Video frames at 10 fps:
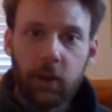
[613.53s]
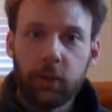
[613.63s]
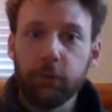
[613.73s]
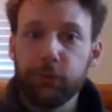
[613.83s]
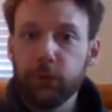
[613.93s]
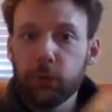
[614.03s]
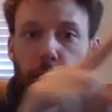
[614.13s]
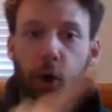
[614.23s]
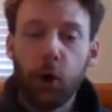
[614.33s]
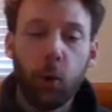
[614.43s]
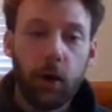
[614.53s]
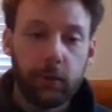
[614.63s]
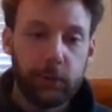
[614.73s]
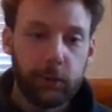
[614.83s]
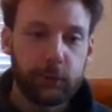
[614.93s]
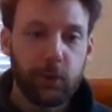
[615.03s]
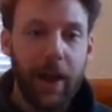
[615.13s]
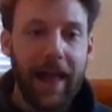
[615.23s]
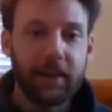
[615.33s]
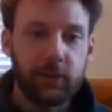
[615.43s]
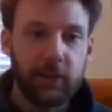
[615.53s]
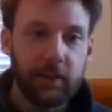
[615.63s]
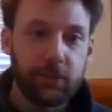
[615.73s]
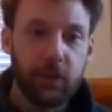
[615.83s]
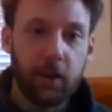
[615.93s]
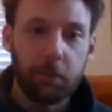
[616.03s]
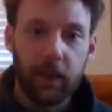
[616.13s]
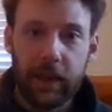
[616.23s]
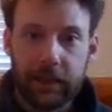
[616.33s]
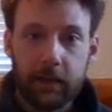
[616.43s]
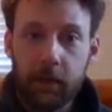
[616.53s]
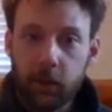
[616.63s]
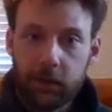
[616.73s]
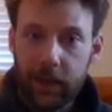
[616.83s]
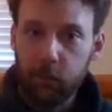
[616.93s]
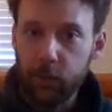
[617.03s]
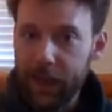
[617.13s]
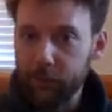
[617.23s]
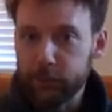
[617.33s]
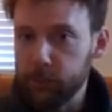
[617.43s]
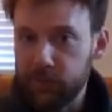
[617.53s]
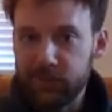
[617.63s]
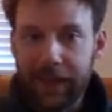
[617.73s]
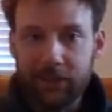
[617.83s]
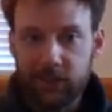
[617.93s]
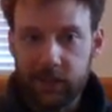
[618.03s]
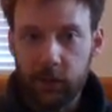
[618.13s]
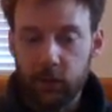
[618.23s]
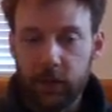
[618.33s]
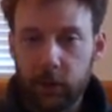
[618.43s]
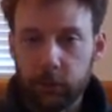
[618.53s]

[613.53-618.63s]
the flow of your strategy from like, okay, we have some sets here that